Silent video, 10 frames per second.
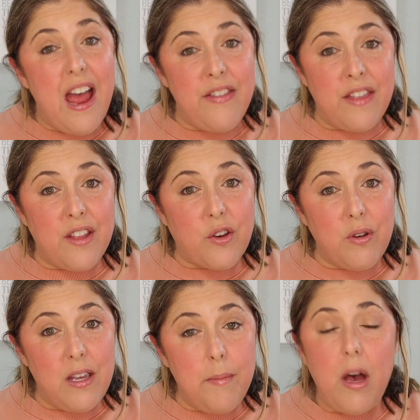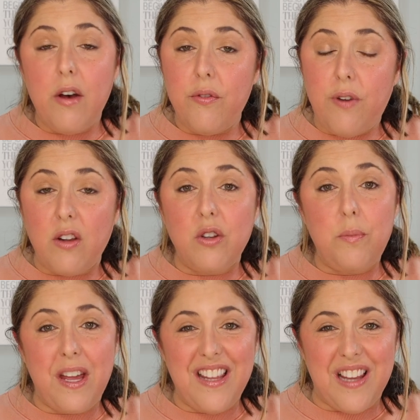and then the cream, followed
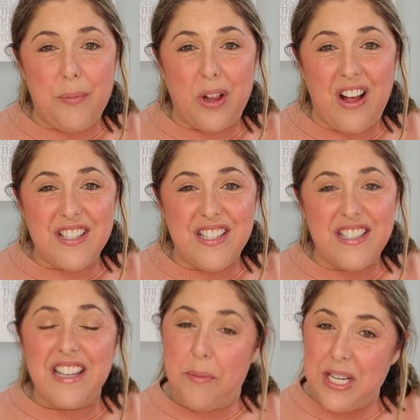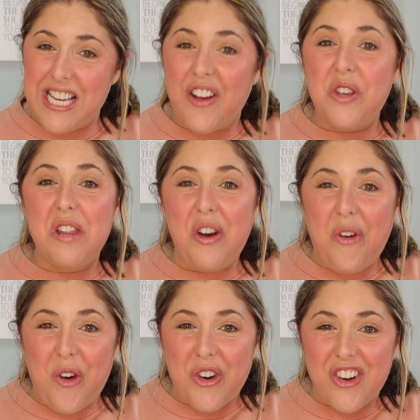by the lip glosses. Let me tell you the
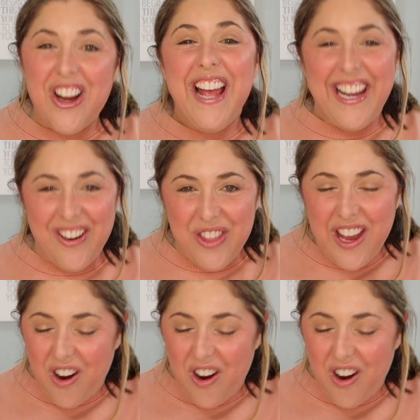order. Here they